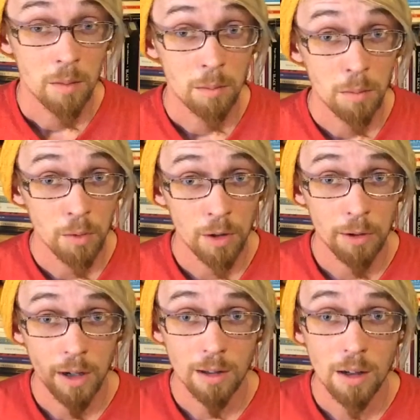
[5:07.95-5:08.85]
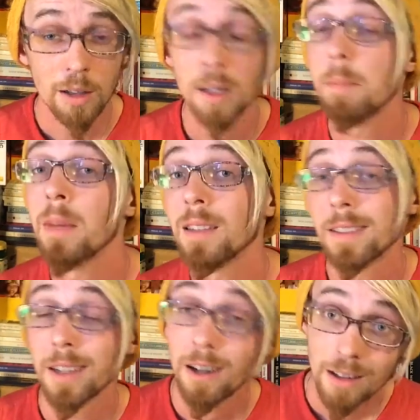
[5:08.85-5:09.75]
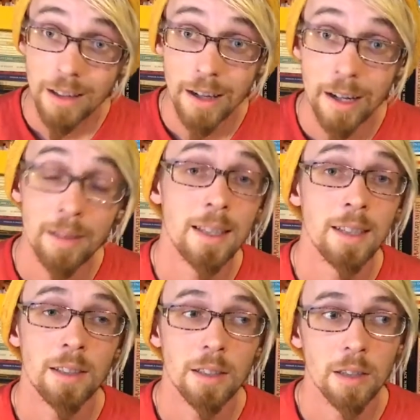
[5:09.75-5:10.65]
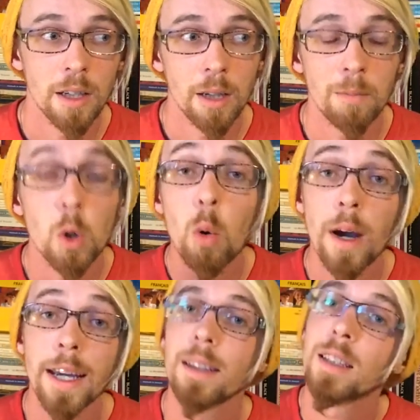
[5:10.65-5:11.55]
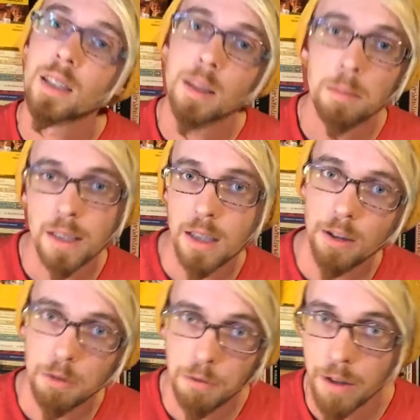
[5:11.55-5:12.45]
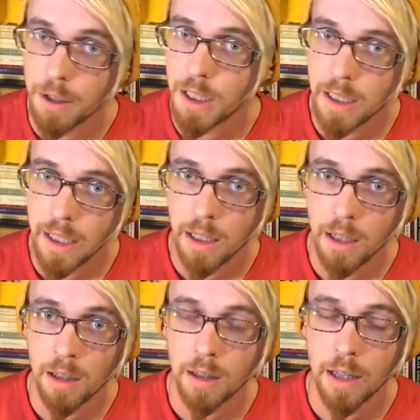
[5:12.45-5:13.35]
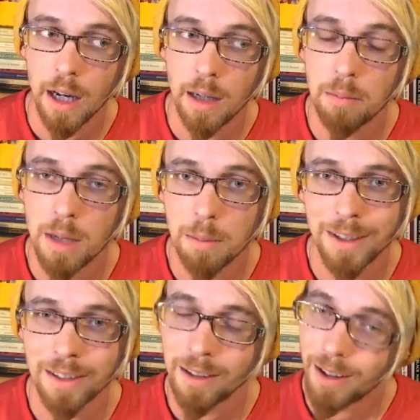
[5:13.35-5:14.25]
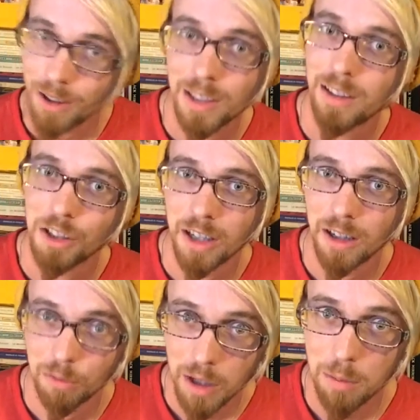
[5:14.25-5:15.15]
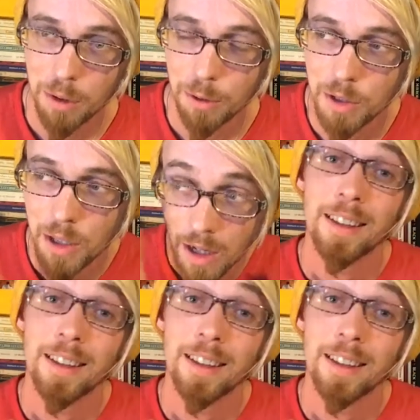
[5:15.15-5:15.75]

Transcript: Moving right along, melancholia, this quiet contemplative understanding that maybe it's not all sunshine and rainbows,